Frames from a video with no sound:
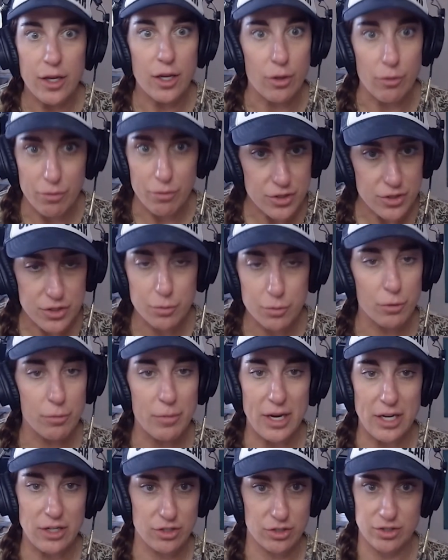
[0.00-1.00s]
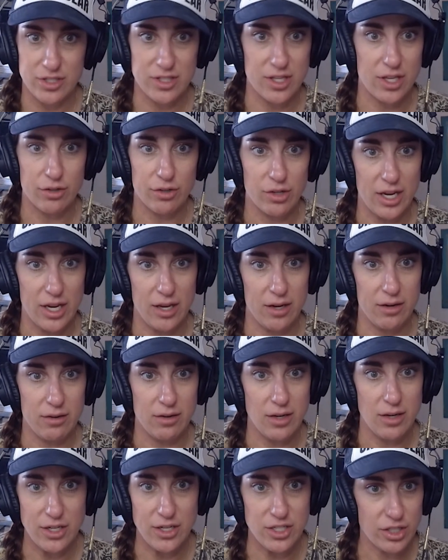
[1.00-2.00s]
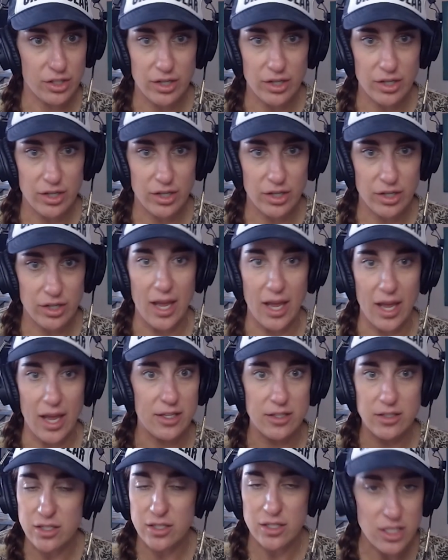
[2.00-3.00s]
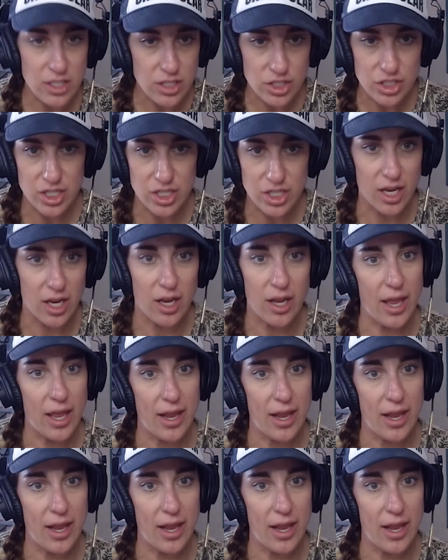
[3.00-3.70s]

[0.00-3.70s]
the super majors that are in Nigeria and Indonesia.